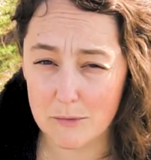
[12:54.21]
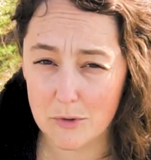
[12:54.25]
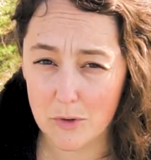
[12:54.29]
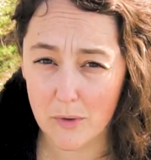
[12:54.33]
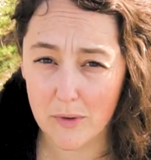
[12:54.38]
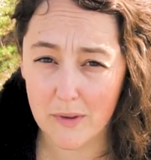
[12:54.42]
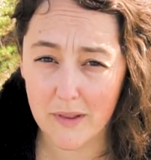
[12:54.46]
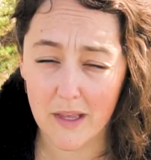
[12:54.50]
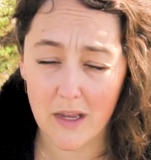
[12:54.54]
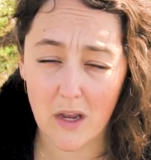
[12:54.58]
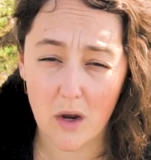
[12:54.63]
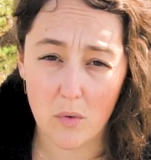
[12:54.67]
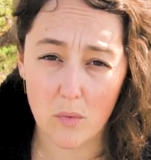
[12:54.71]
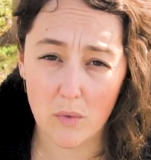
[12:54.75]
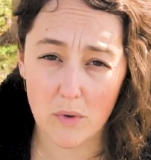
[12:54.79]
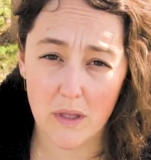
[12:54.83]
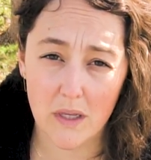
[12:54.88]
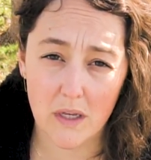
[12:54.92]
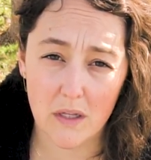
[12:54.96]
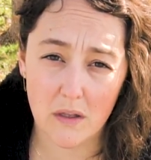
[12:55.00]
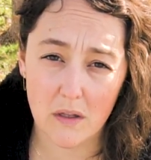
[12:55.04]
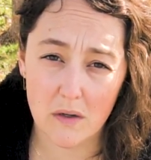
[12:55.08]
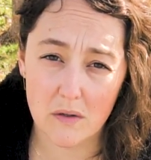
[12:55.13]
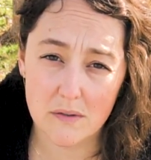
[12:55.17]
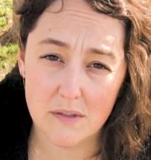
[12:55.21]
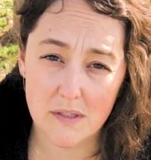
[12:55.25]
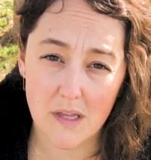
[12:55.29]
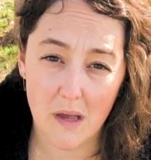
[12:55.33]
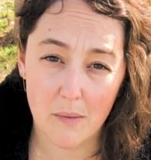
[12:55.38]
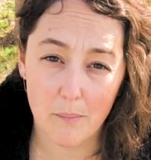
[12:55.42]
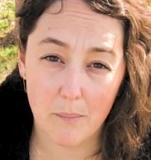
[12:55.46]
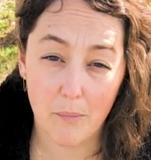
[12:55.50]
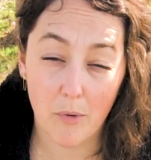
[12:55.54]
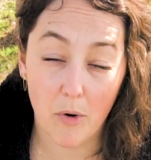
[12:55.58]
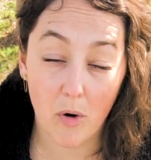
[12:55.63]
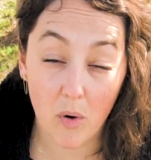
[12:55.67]
doing like a really
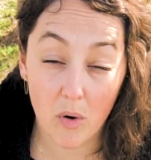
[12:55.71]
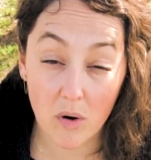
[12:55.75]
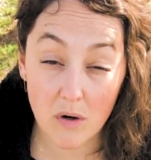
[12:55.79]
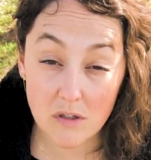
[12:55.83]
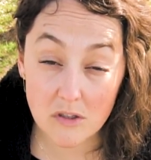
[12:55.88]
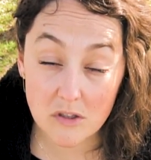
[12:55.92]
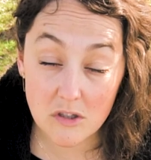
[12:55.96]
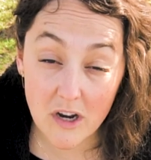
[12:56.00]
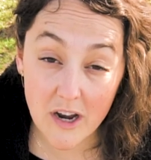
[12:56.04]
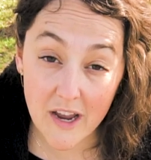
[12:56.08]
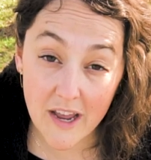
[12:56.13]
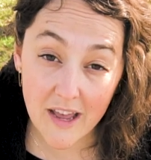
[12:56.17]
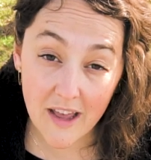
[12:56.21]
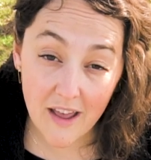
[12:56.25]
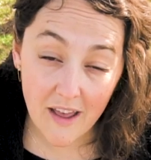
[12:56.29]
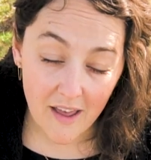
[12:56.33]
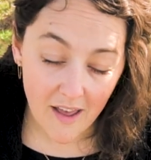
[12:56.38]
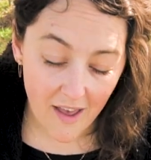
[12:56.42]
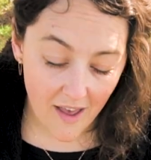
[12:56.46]
close-up portrait